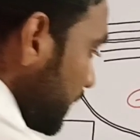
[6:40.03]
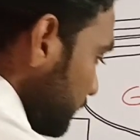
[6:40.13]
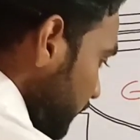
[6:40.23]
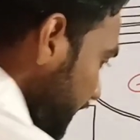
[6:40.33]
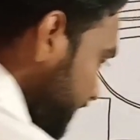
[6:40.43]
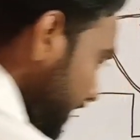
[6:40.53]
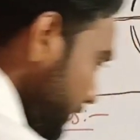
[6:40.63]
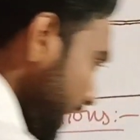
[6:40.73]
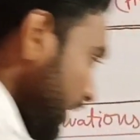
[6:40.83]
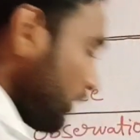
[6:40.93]
reflected
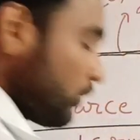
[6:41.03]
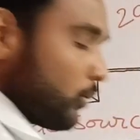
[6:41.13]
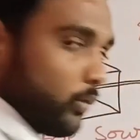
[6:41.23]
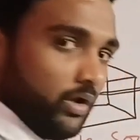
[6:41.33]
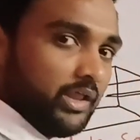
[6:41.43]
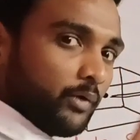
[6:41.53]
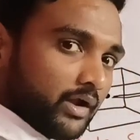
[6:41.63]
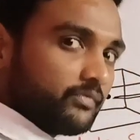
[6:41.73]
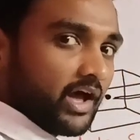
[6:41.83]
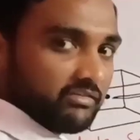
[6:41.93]
back. Only one
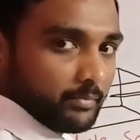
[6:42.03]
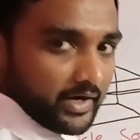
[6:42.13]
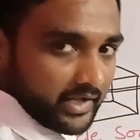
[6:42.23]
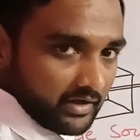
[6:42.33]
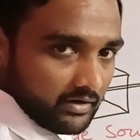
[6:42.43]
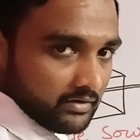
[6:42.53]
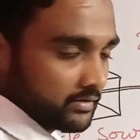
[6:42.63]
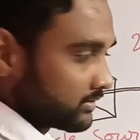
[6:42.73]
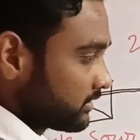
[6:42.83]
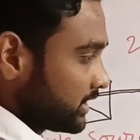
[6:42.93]
of the alpha particle.
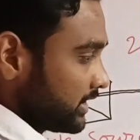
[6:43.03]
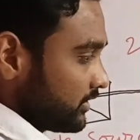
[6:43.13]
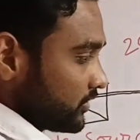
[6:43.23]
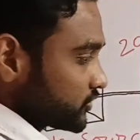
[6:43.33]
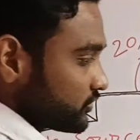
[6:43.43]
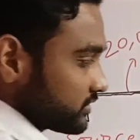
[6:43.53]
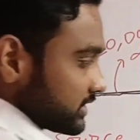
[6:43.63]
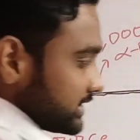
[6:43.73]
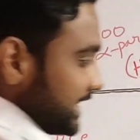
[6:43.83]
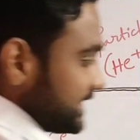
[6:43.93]
So
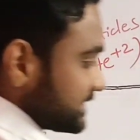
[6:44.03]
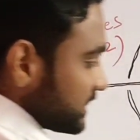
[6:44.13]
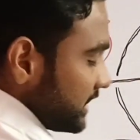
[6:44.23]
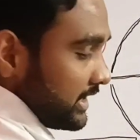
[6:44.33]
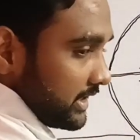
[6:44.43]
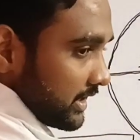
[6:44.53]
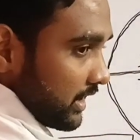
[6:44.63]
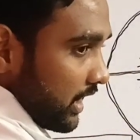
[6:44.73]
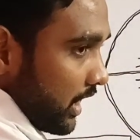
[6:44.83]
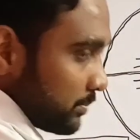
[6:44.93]
these
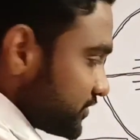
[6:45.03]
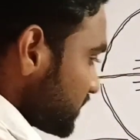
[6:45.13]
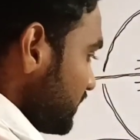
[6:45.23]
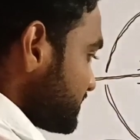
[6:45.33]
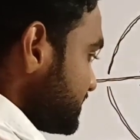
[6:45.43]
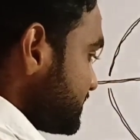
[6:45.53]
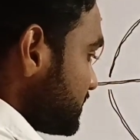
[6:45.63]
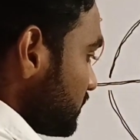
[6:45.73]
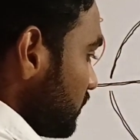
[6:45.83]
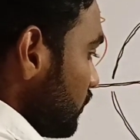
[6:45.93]
three observations
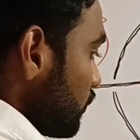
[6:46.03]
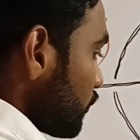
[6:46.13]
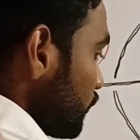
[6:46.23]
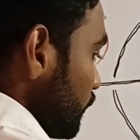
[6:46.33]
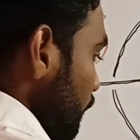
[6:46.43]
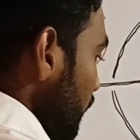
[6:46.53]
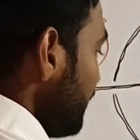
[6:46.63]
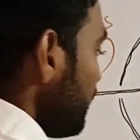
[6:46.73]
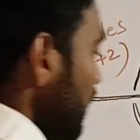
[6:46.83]
Rutherford